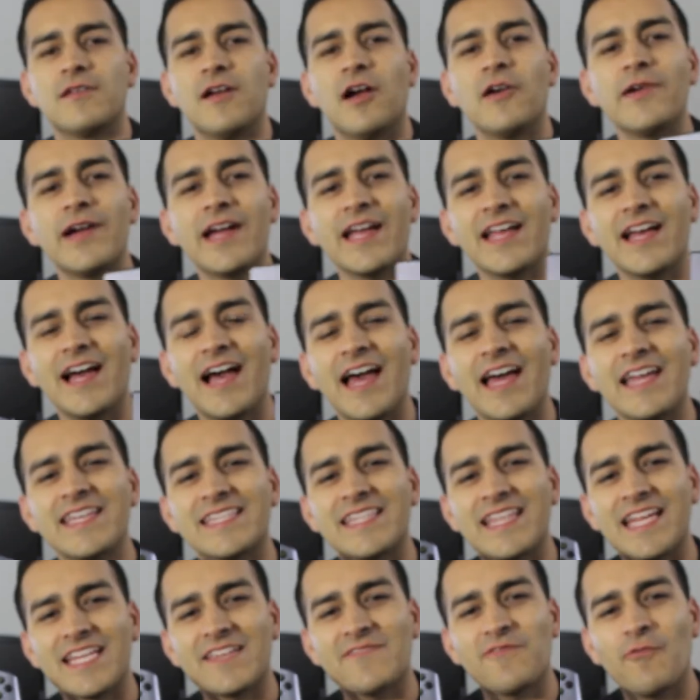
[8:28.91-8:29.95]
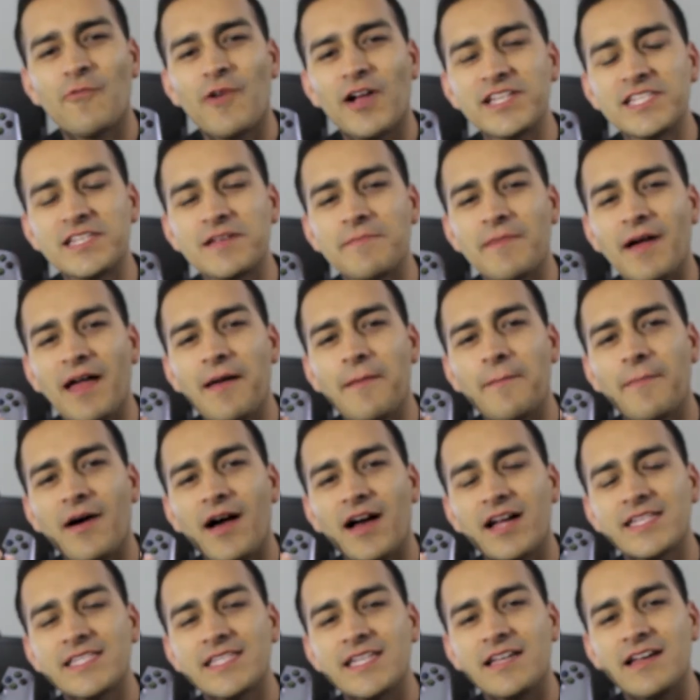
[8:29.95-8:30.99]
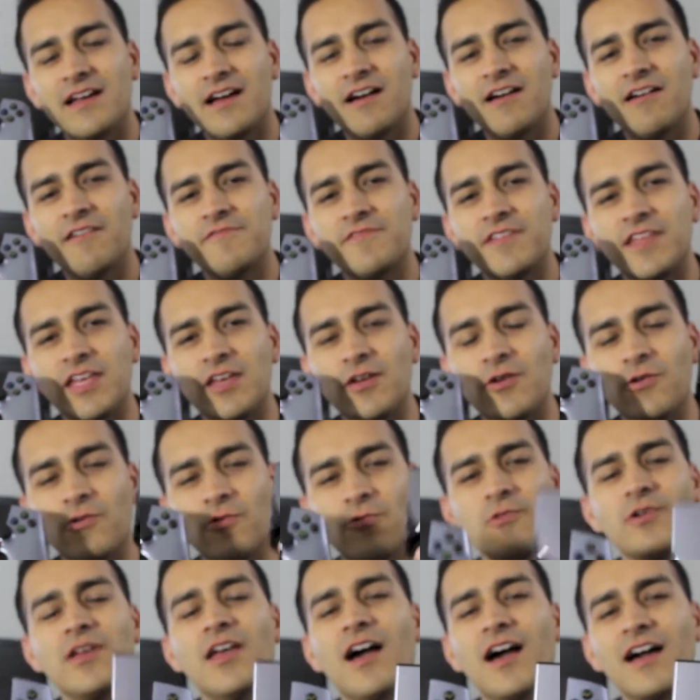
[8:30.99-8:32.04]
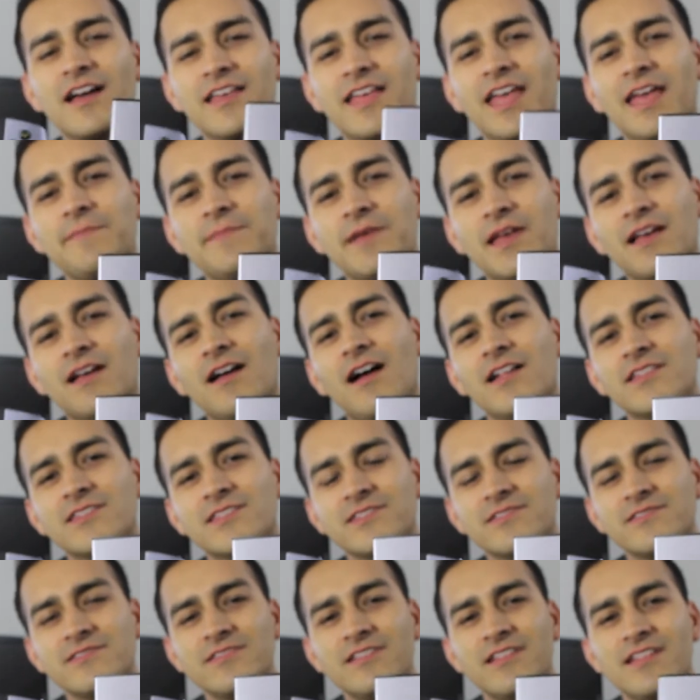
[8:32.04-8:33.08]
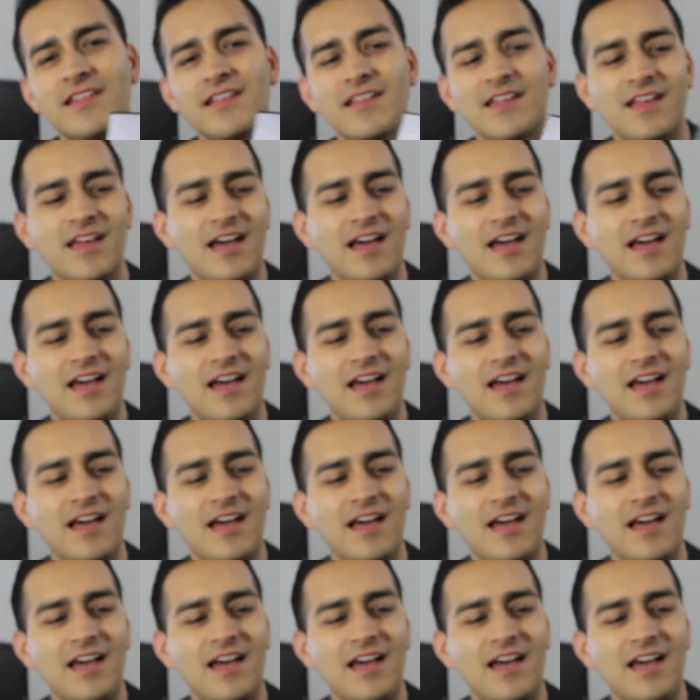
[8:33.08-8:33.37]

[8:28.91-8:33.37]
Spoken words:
Alright guys, thanks for watching my unboxing of the OUYA gaming console.